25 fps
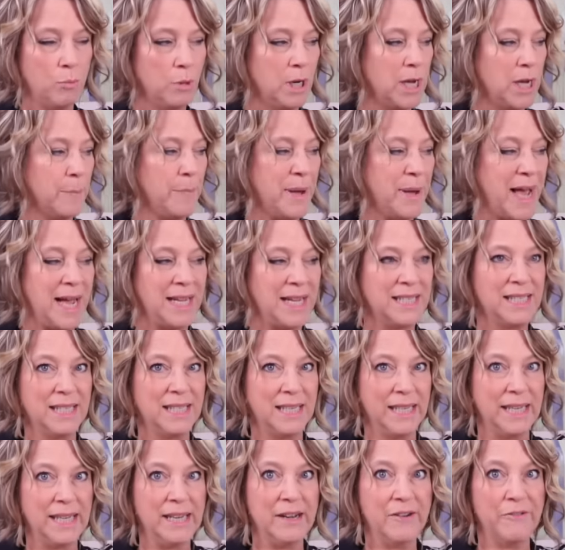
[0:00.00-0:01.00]

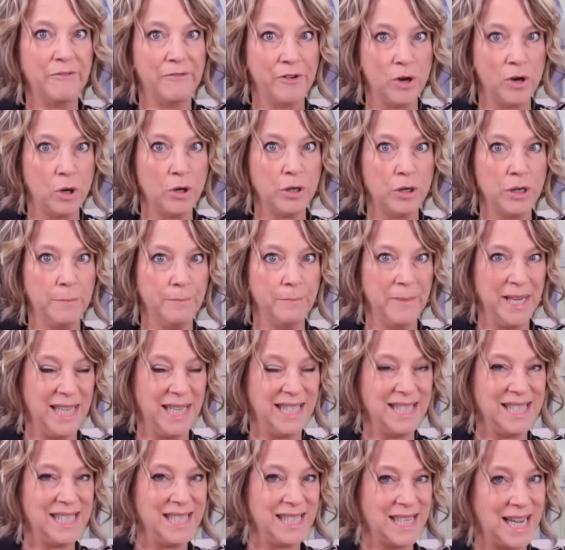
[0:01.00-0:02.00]
capacity of volume
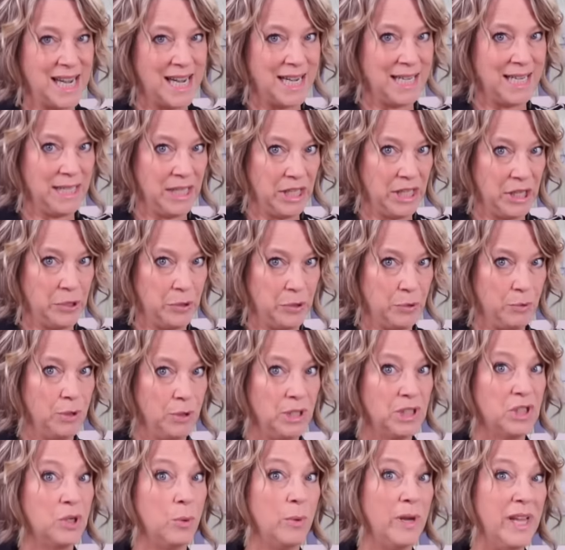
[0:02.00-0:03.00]
inside though.
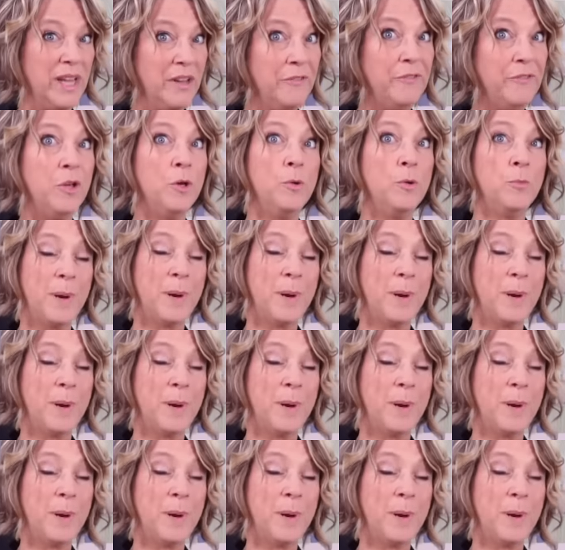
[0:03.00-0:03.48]
So if you